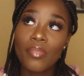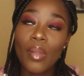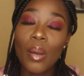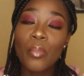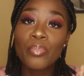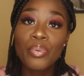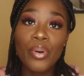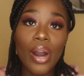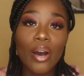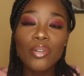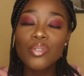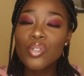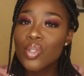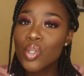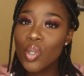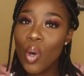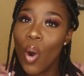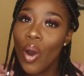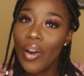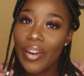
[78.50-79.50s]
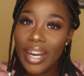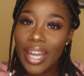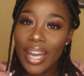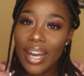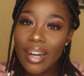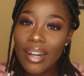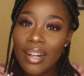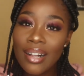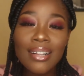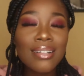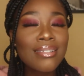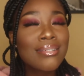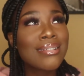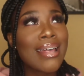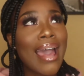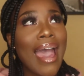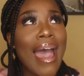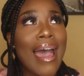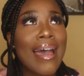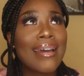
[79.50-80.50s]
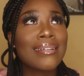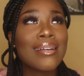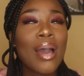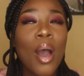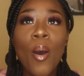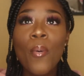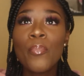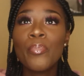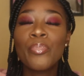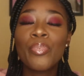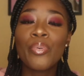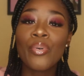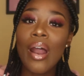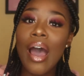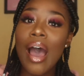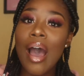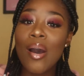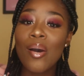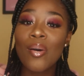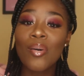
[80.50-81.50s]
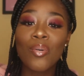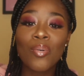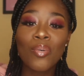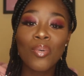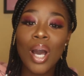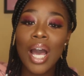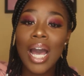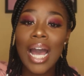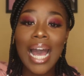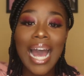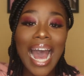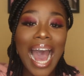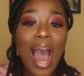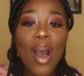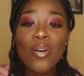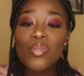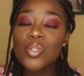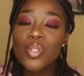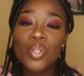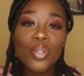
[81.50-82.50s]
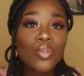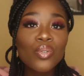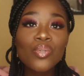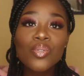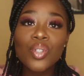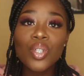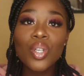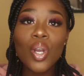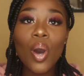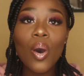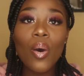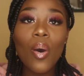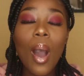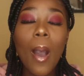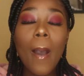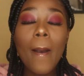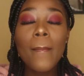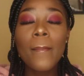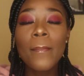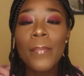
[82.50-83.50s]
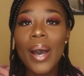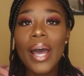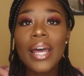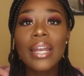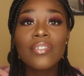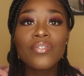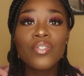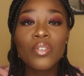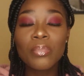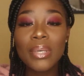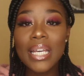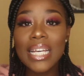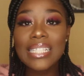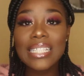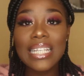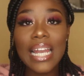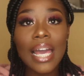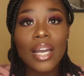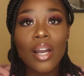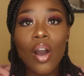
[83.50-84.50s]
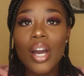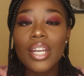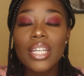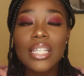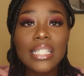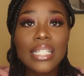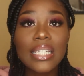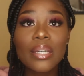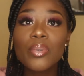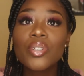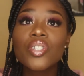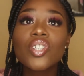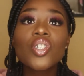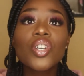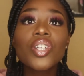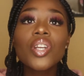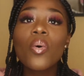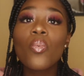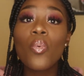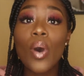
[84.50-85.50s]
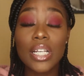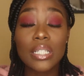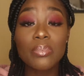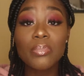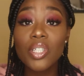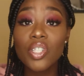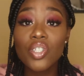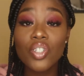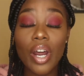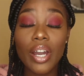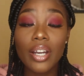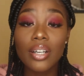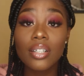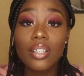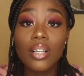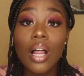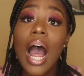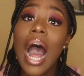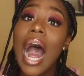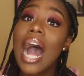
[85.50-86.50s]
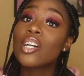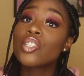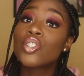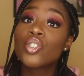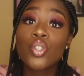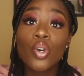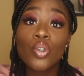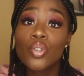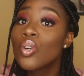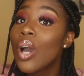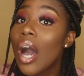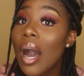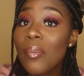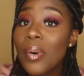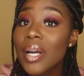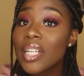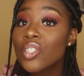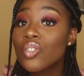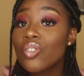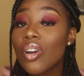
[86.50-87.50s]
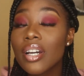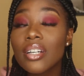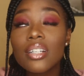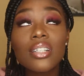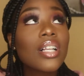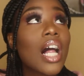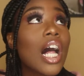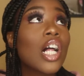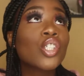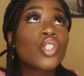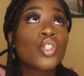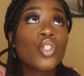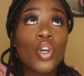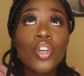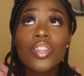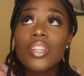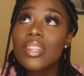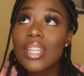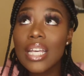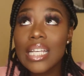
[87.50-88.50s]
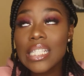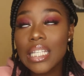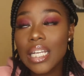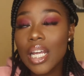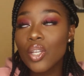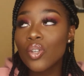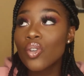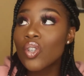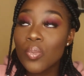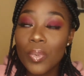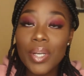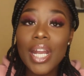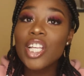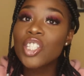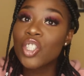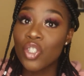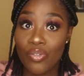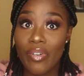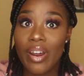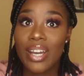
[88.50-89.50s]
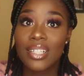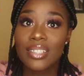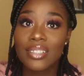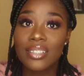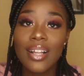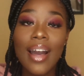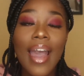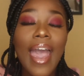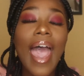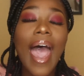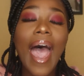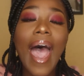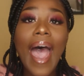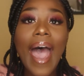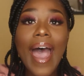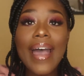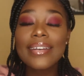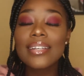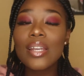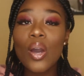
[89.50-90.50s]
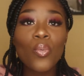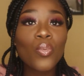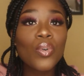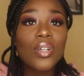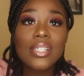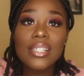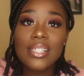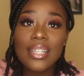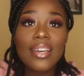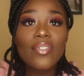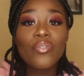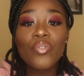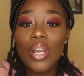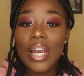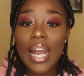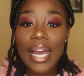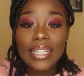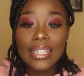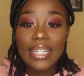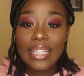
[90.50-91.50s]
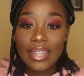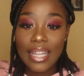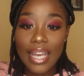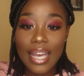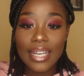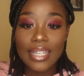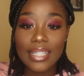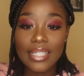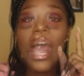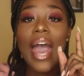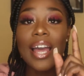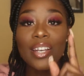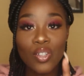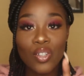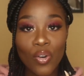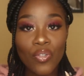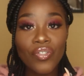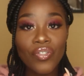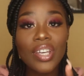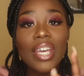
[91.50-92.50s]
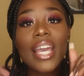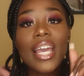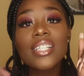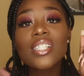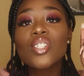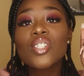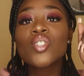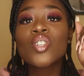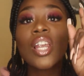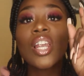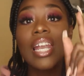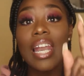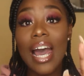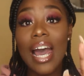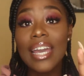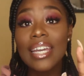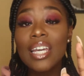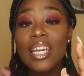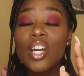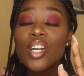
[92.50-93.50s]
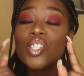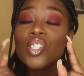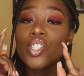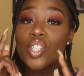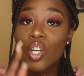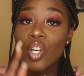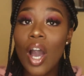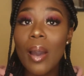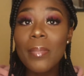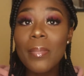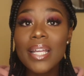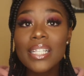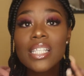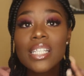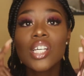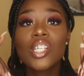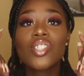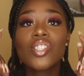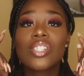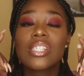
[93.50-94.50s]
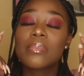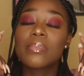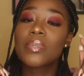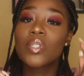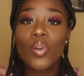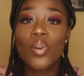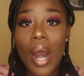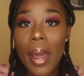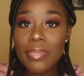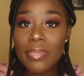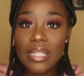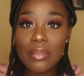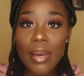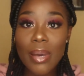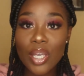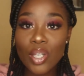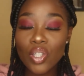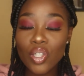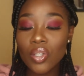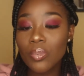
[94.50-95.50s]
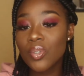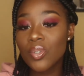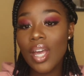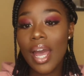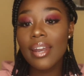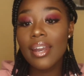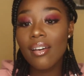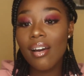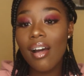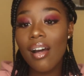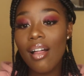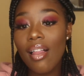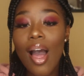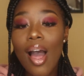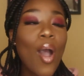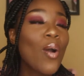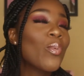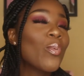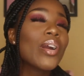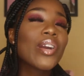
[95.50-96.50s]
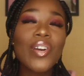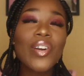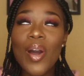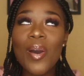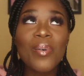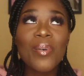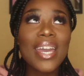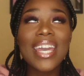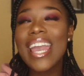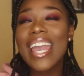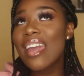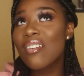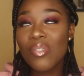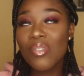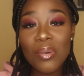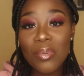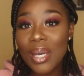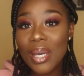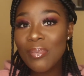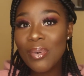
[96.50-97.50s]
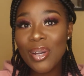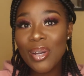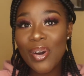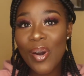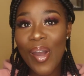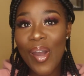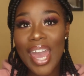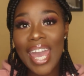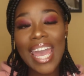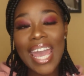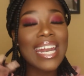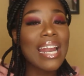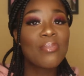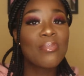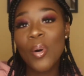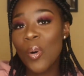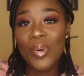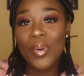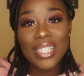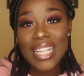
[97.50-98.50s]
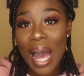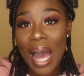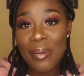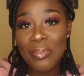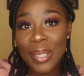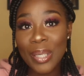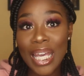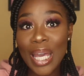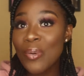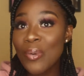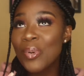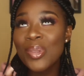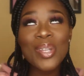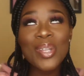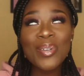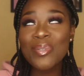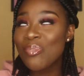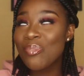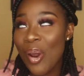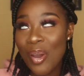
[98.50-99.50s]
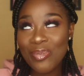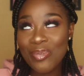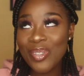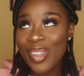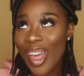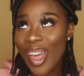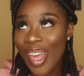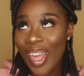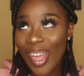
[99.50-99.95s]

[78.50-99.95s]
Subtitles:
brow tutorials and brow how-tos, you know, but for me it's like, honestly, we're just gonna watch me struggle. I'll show you how I struggle, I'll show you the things that I use when I struggle, and we'll see if we like the thing. And don't forget to like, to comment, to subscribe to my YouTube channel. We're growing every week, we're growing, and I'm always happy with the growth.